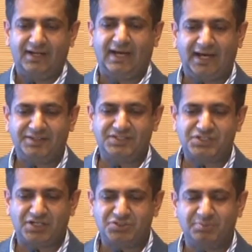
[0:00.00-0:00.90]
And this
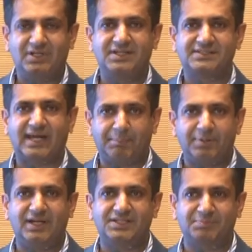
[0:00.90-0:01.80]
gentleman is
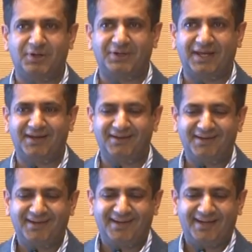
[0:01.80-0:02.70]
happily smoking
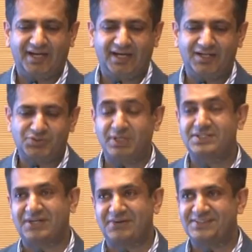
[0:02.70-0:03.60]
20
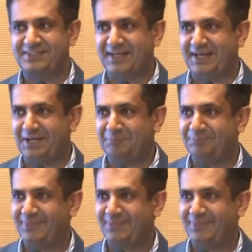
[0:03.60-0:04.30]
cigarettes a day.